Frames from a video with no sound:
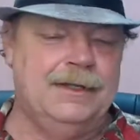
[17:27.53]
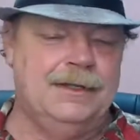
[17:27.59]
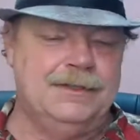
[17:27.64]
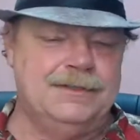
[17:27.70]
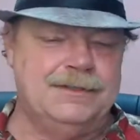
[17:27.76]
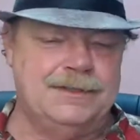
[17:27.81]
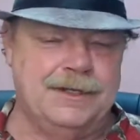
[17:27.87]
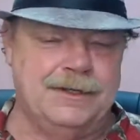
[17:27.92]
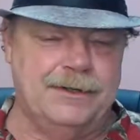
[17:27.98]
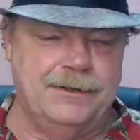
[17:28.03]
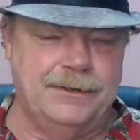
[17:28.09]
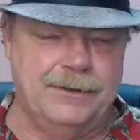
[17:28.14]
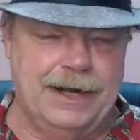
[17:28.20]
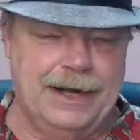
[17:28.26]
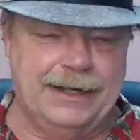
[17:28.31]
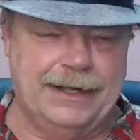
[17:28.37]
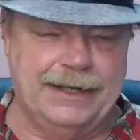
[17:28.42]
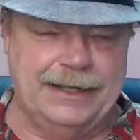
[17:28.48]

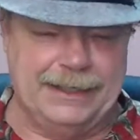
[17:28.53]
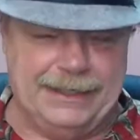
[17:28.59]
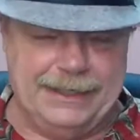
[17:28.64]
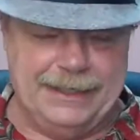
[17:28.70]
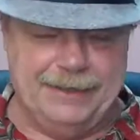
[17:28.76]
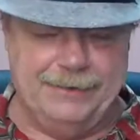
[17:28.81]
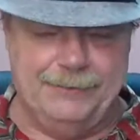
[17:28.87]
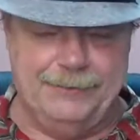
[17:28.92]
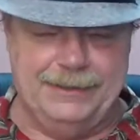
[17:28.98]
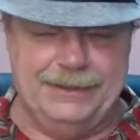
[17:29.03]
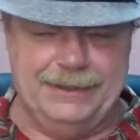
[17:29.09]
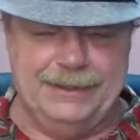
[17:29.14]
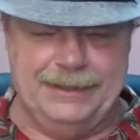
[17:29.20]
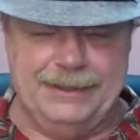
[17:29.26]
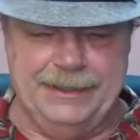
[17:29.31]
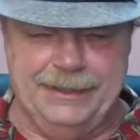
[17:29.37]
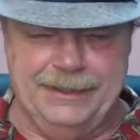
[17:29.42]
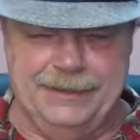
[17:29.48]
So I'm going to get with
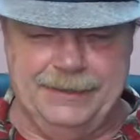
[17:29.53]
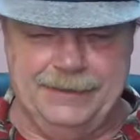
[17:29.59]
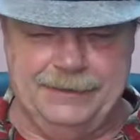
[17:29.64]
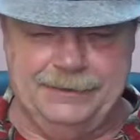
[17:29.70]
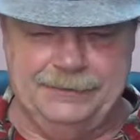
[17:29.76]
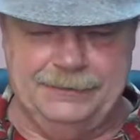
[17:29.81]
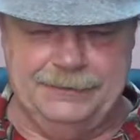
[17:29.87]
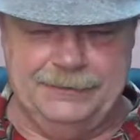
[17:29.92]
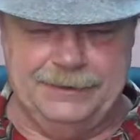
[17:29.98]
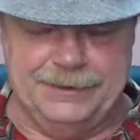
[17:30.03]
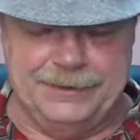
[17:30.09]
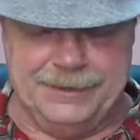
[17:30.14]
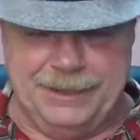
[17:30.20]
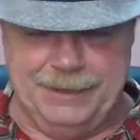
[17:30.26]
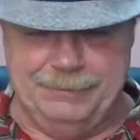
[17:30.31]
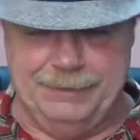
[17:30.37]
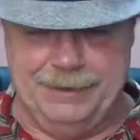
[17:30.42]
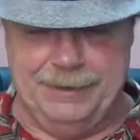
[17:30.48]
the
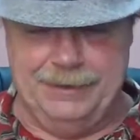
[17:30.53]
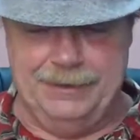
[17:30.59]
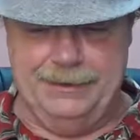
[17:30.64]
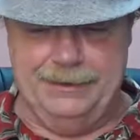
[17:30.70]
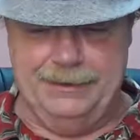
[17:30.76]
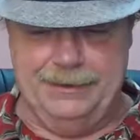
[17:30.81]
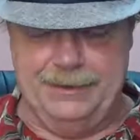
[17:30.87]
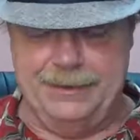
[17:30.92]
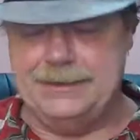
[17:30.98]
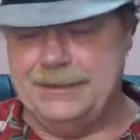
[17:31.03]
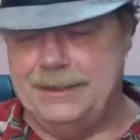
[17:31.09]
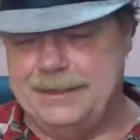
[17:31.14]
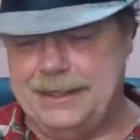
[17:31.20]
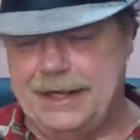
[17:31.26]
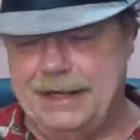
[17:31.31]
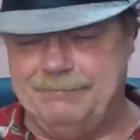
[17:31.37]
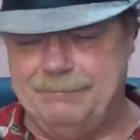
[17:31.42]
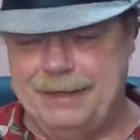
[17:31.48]
gentleman that he's a
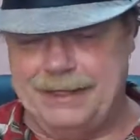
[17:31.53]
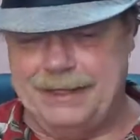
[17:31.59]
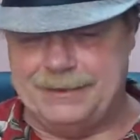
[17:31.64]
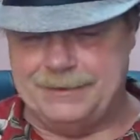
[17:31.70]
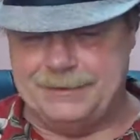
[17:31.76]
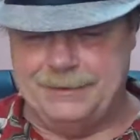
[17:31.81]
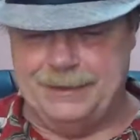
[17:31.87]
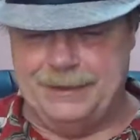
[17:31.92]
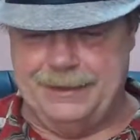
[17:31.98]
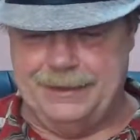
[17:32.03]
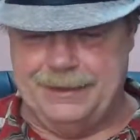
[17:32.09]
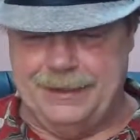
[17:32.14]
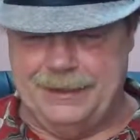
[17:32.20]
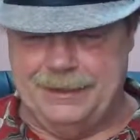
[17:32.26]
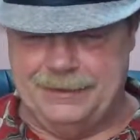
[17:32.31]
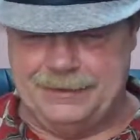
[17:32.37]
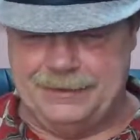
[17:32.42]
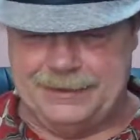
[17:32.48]
dive master and
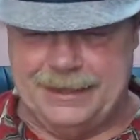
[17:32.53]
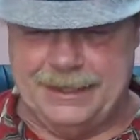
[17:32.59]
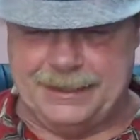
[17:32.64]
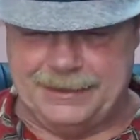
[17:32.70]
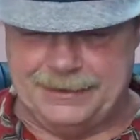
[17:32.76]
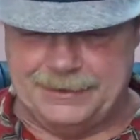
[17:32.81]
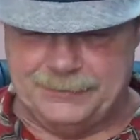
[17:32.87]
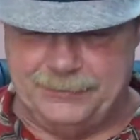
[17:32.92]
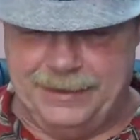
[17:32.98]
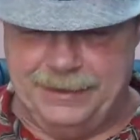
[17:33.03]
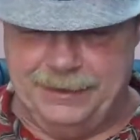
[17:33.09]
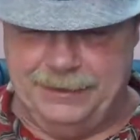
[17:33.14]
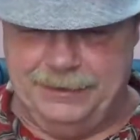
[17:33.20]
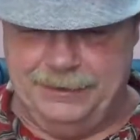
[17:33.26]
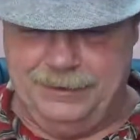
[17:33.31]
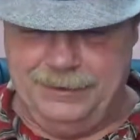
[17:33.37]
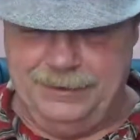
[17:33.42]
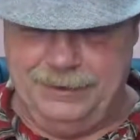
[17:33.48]
a tech as
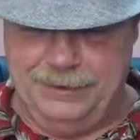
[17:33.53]
well.